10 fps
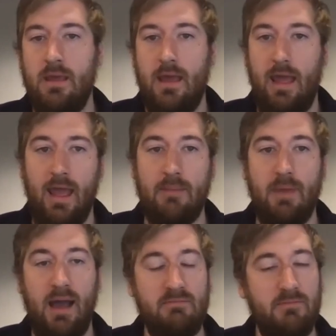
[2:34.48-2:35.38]

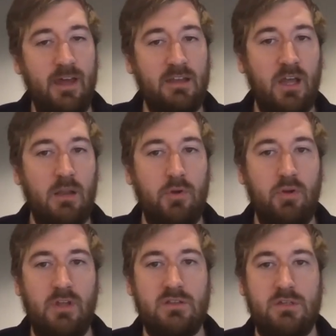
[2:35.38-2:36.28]
I'm then going to
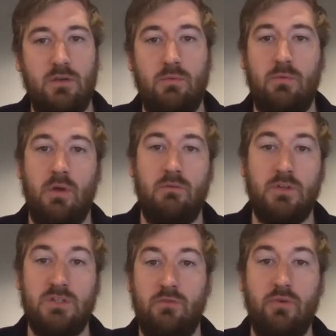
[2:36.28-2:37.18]
move into the
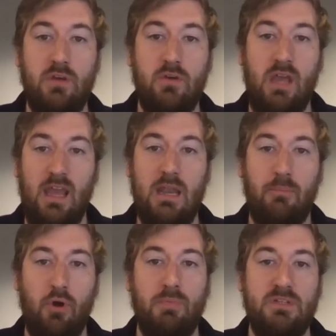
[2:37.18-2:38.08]
stuff we're doing in the
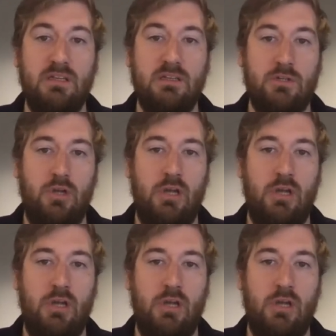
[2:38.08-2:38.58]
property industry,